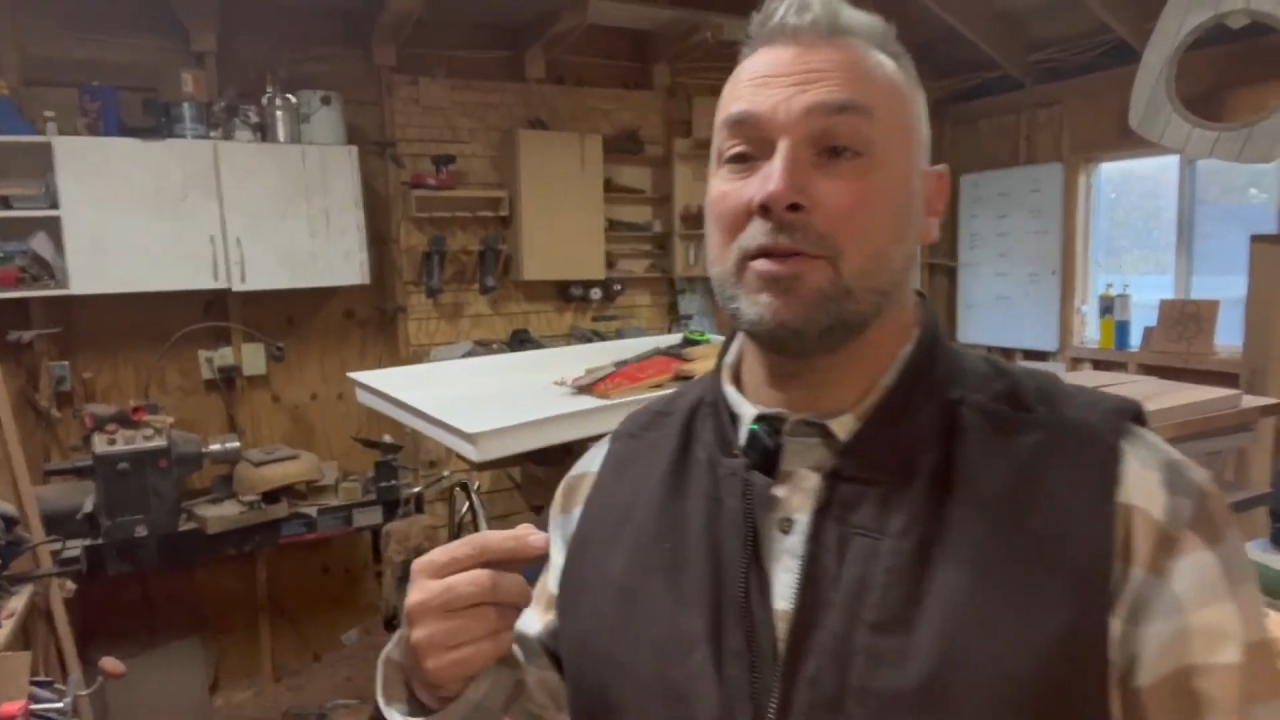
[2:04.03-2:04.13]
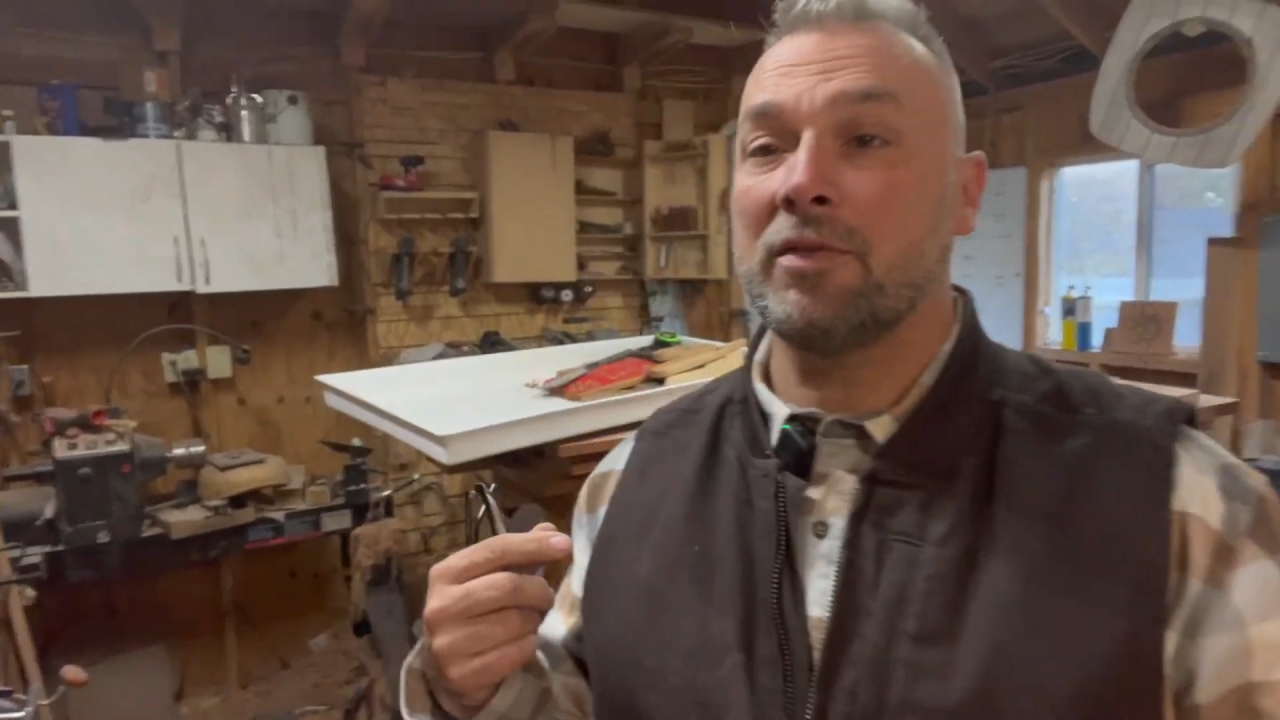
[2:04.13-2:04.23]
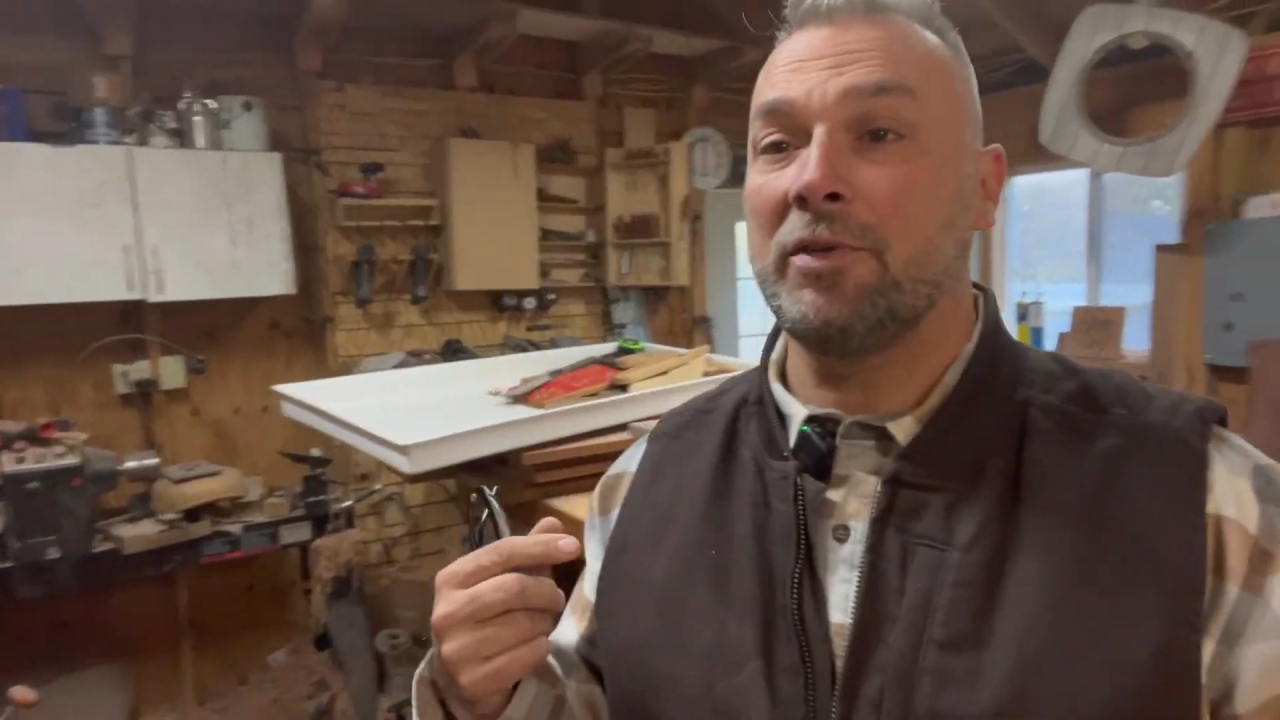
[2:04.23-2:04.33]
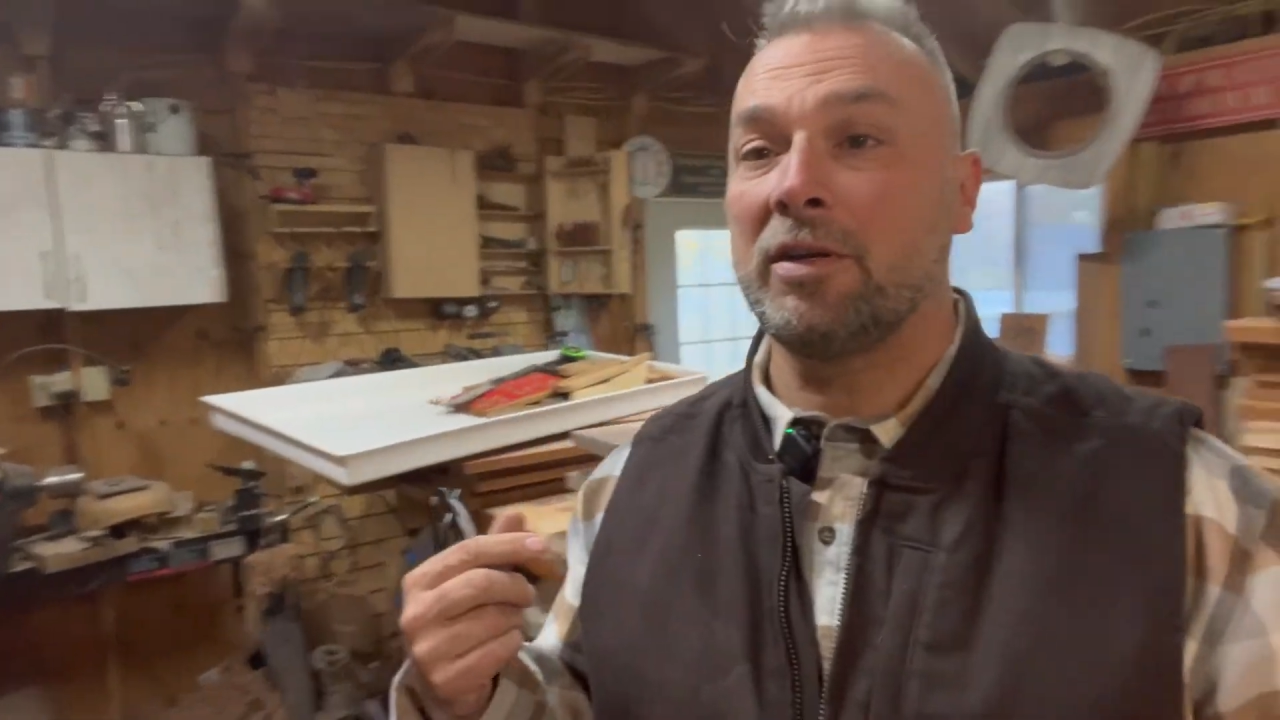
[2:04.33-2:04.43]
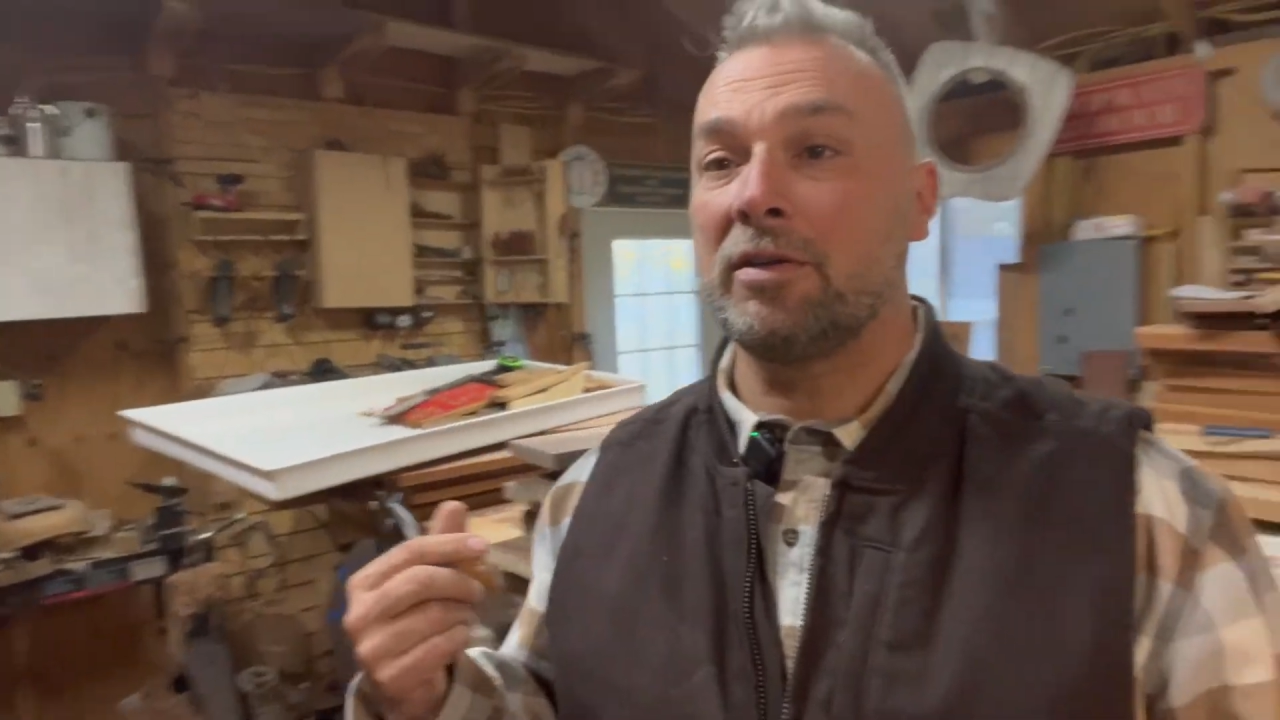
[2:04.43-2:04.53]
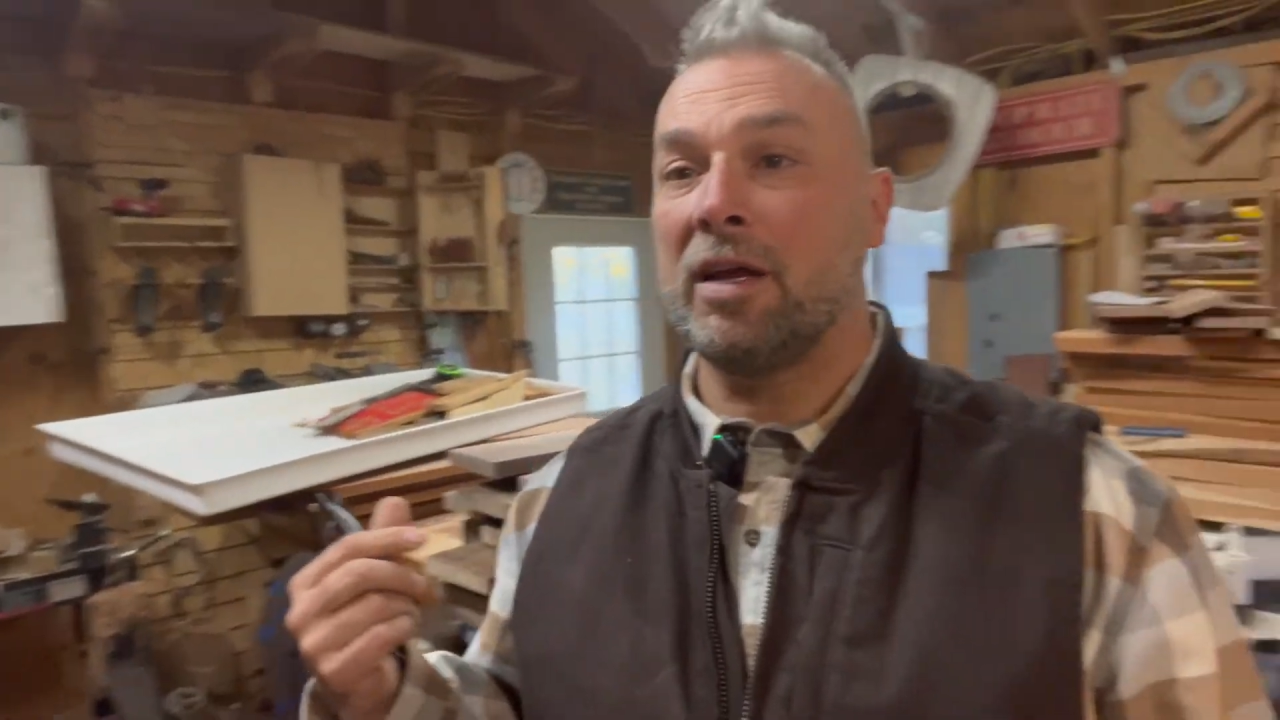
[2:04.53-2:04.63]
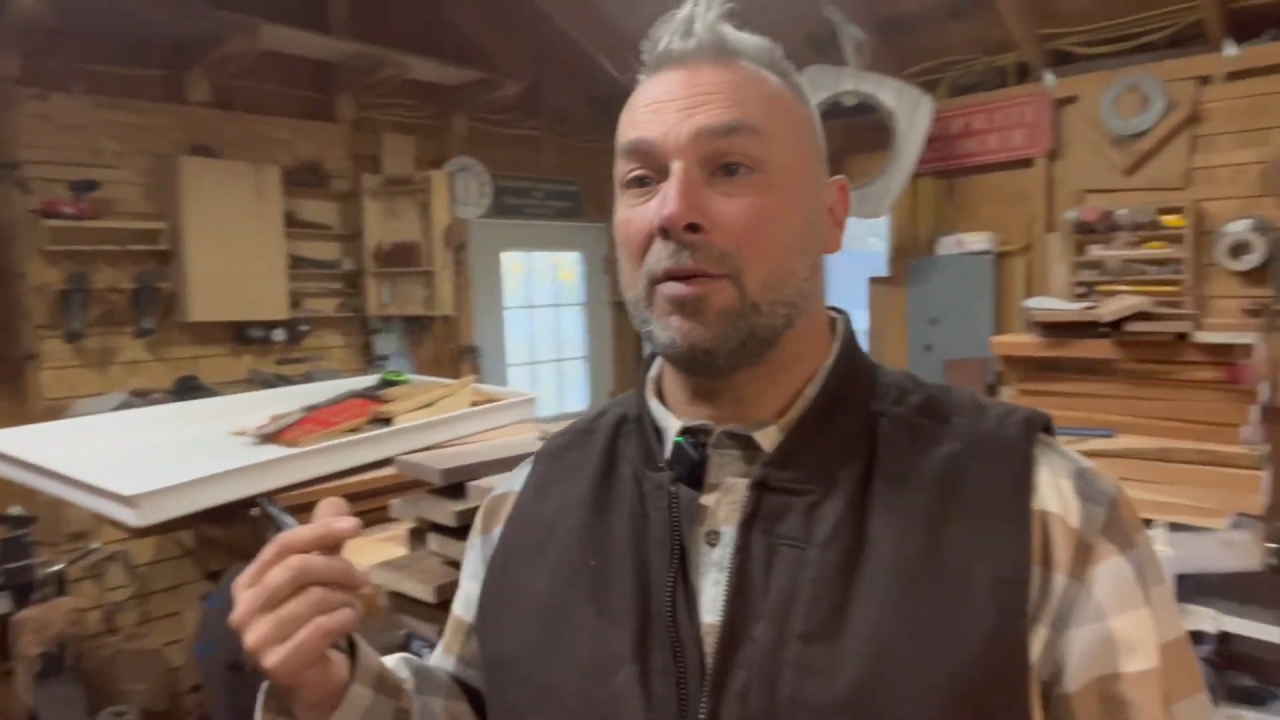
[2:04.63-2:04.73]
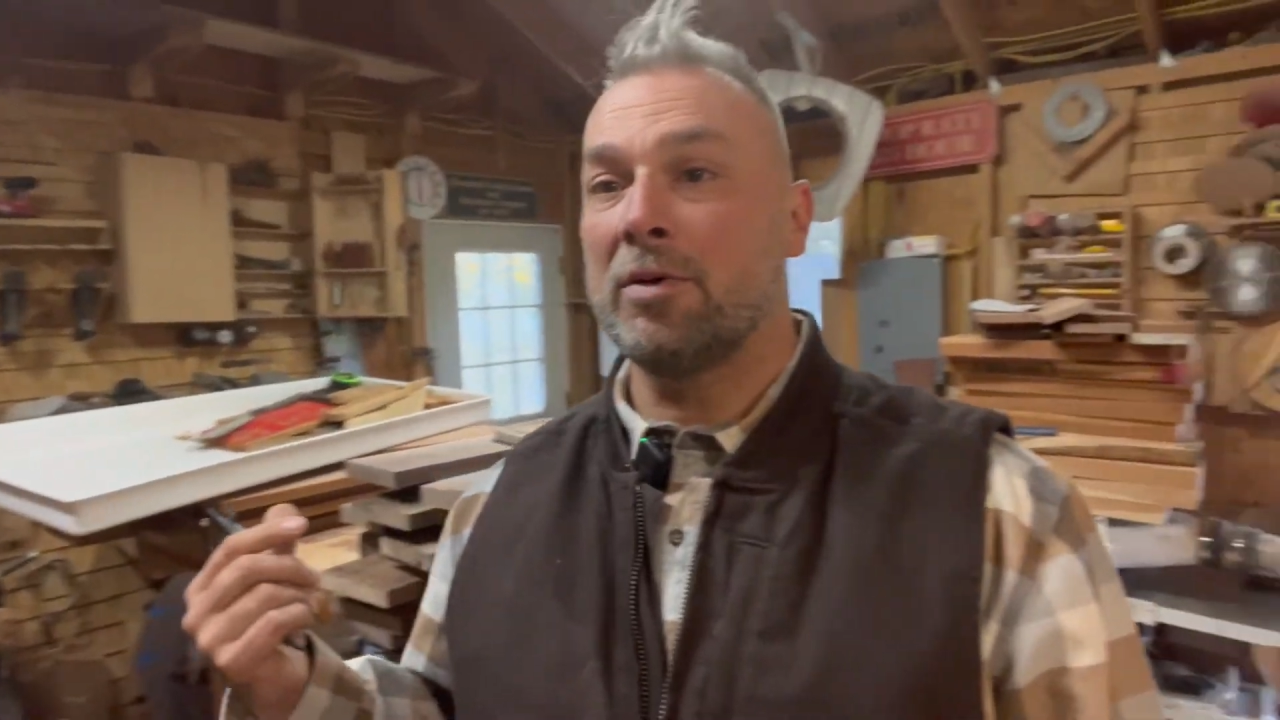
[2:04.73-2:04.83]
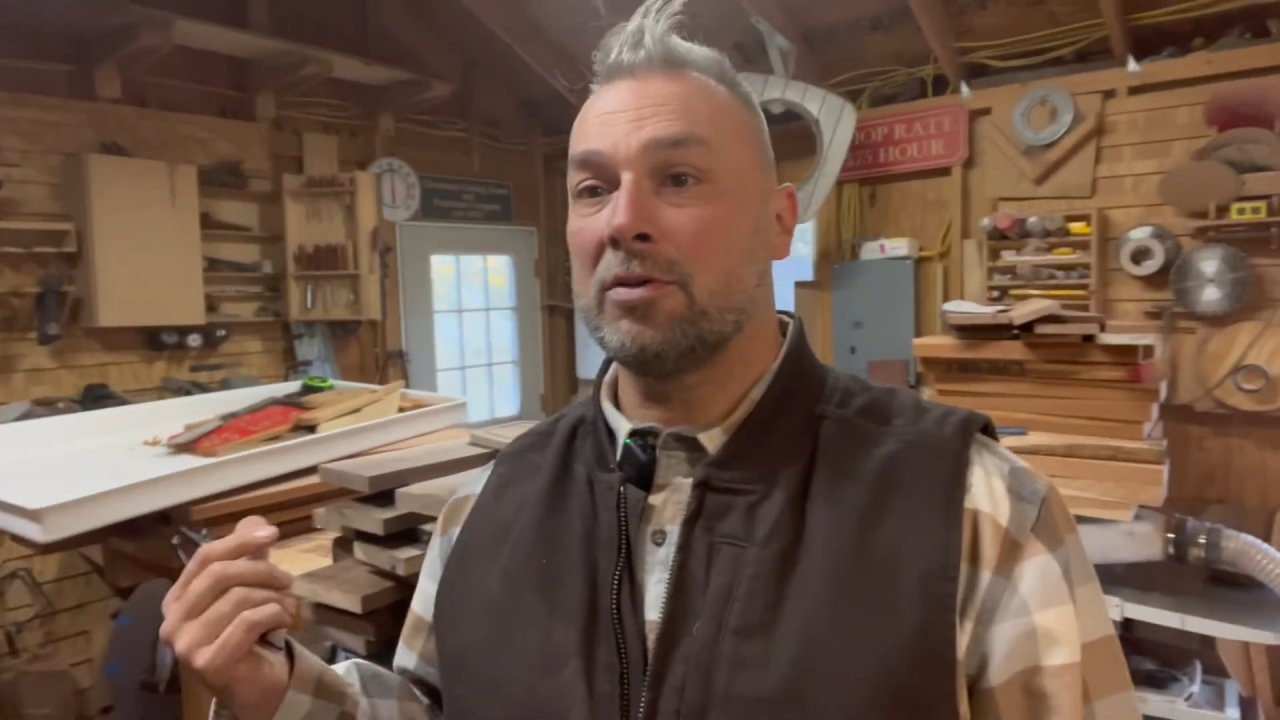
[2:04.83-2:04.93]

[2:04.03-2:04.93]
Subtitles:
without freaking the camera.